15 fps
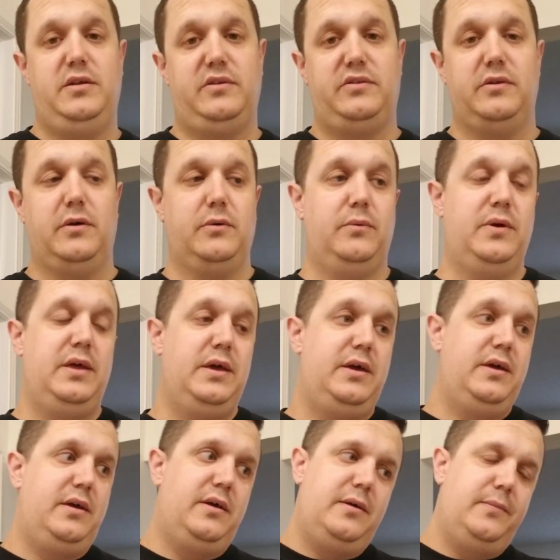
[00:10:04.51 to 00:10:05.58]
So
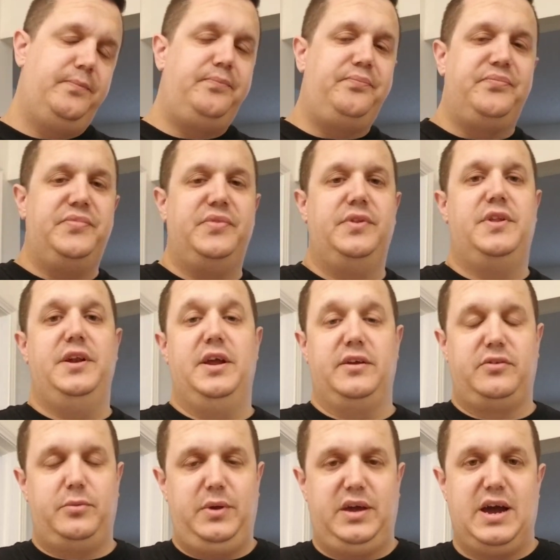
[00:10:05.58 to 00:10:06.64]
the
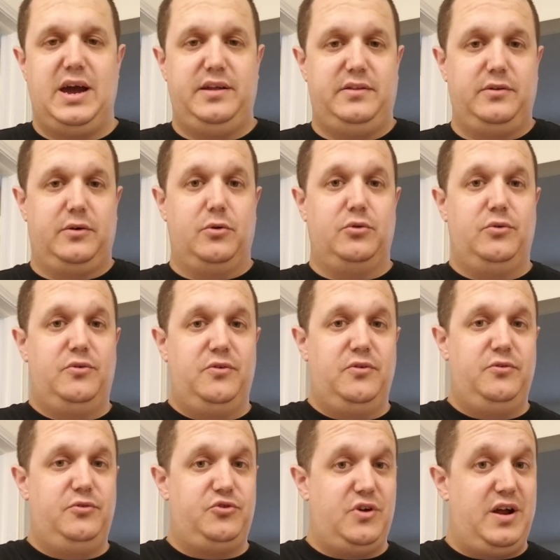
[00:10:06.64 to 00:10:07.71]
next week I had to go
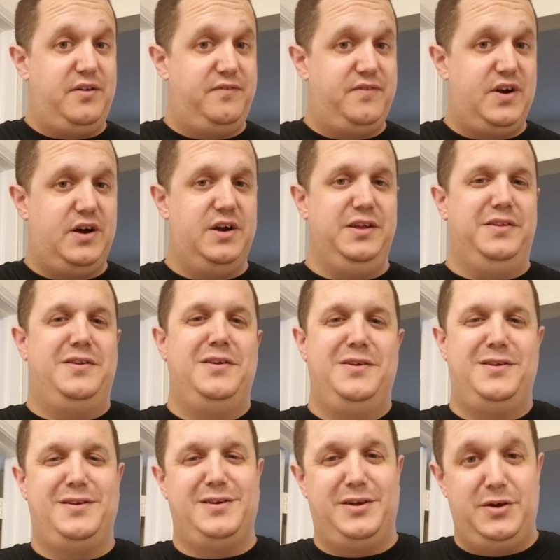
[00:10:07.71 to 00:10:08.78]
try to find
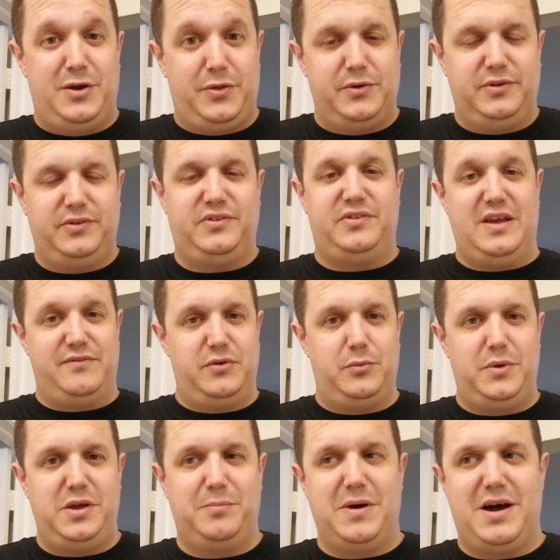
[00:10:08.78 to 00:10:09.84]
another
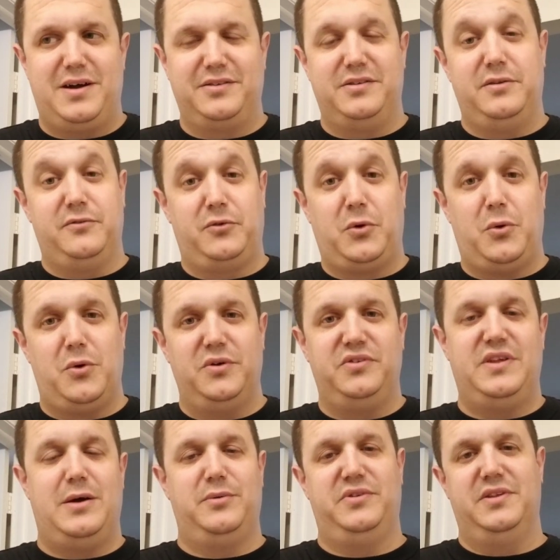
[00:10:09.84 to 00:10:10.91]
7-week box, and of course
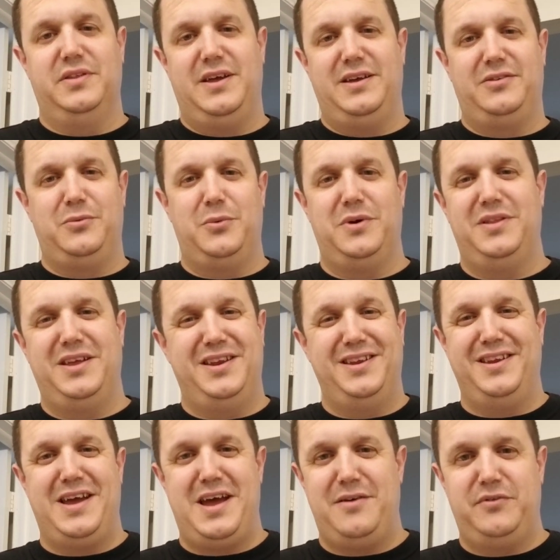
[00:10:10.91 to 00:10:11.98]
that was the last one. They didn't
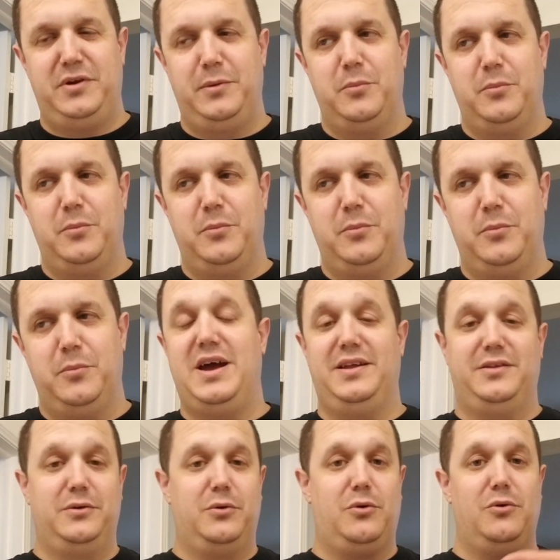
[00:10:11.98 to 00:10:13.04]
have anymore, so I had
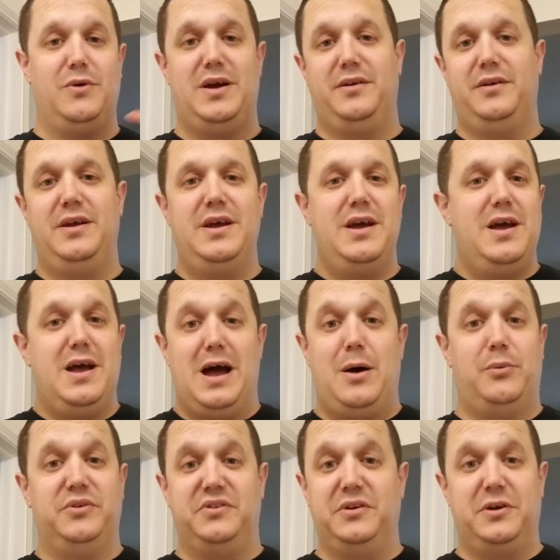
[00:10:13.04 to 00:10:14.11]
to go around. I
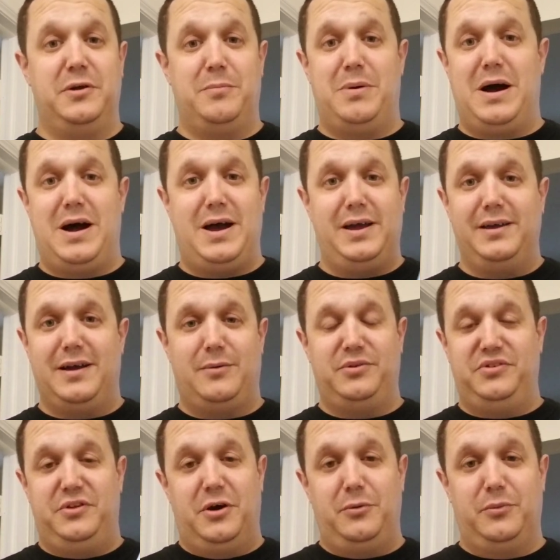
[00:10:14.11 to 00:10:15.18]
wasn't gonna buy, I was
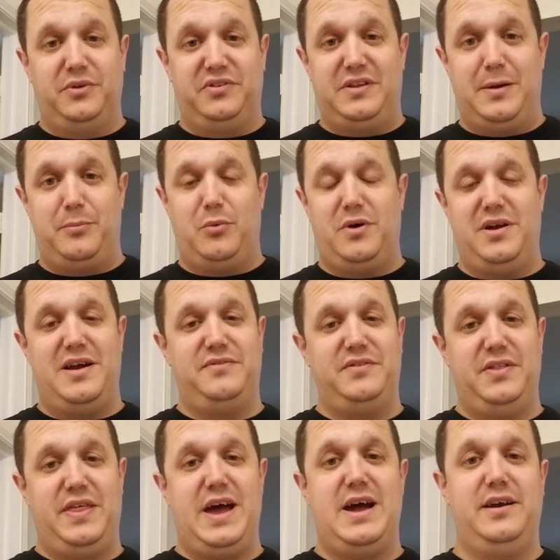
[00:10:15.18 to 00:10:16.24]
done with step 1 after
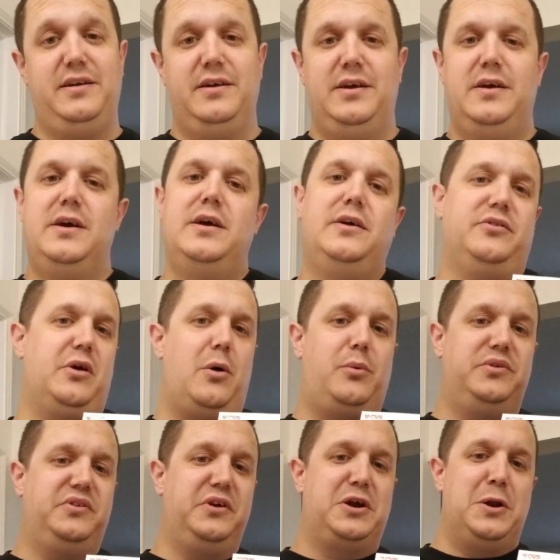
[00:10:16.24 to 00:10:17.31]
that, so I
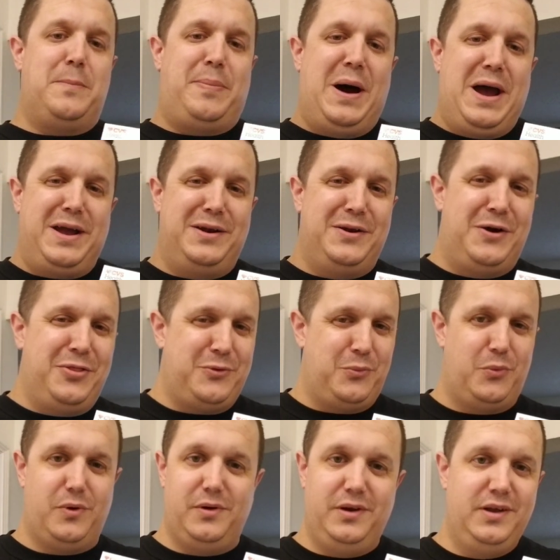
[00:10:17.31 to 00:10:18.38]
wasn't gonna buy another
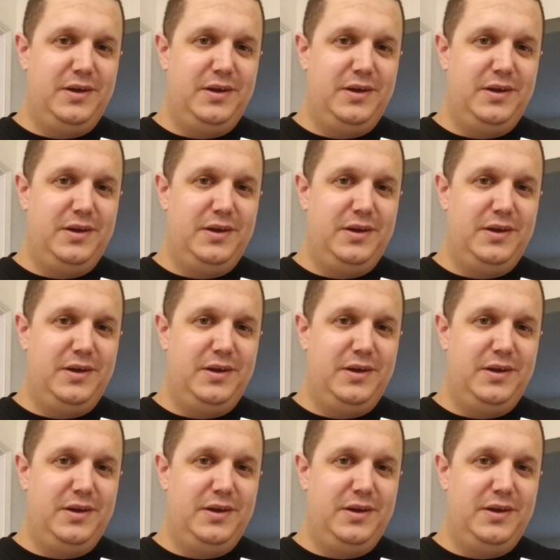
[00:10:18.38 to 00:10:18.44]
one.